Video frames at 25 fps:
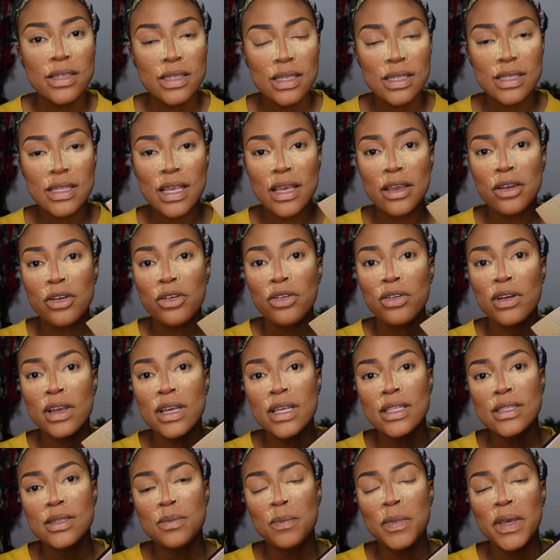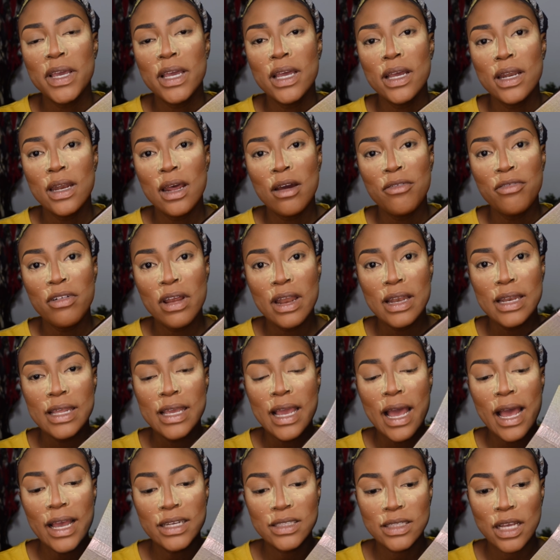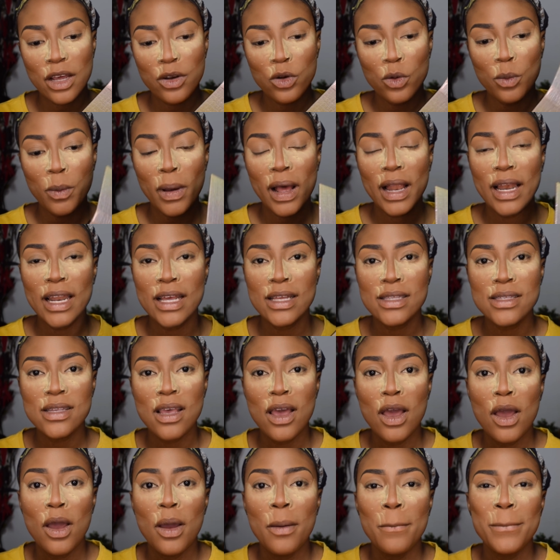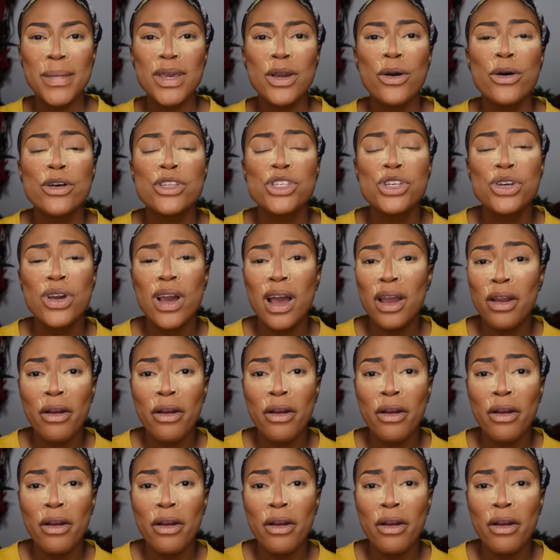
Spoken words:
is a great beginner friendly eyeshadow palette because you can